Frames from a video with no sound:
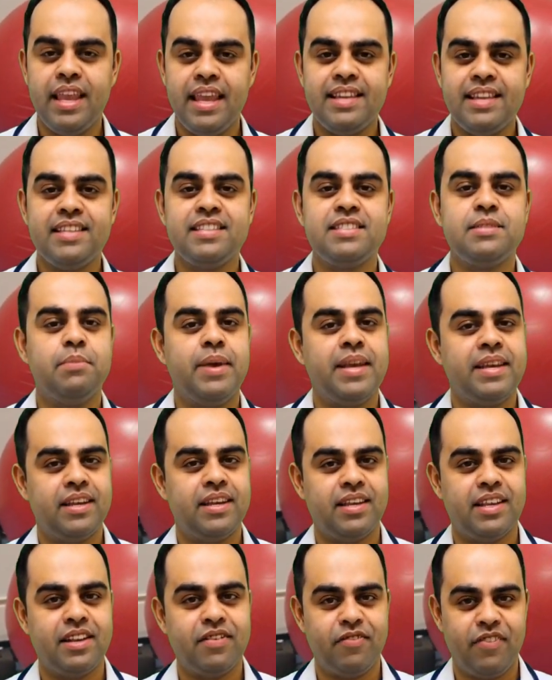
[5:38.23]
Now let's
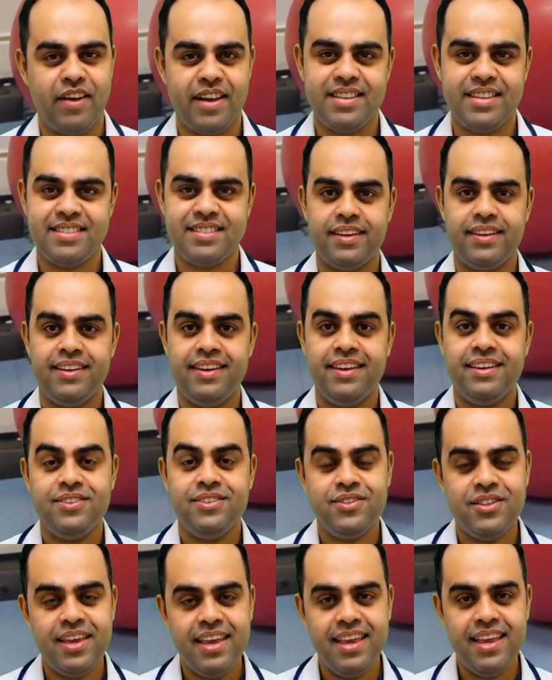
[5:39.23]
finish with an
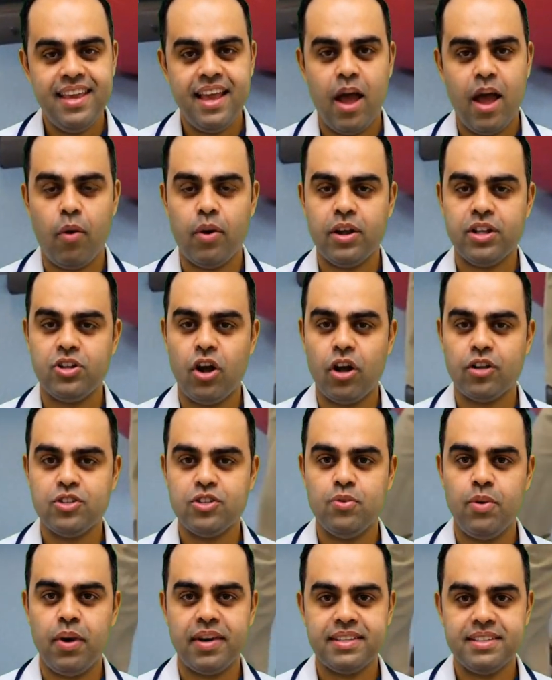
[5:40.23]
exercise that helps
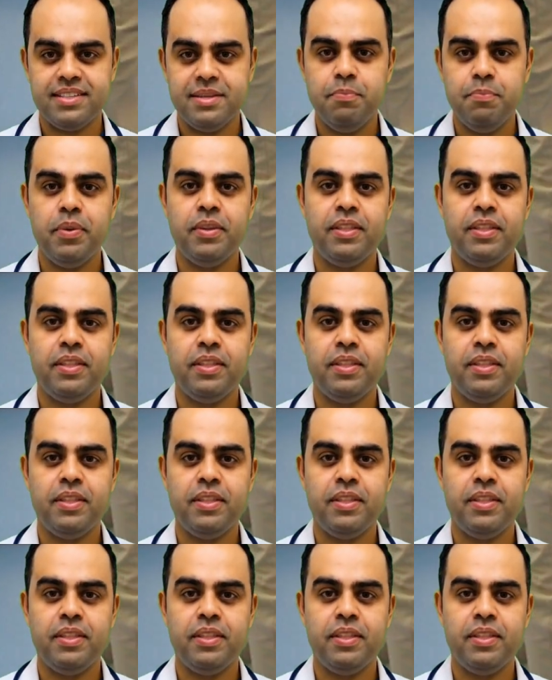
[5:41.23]
rebuild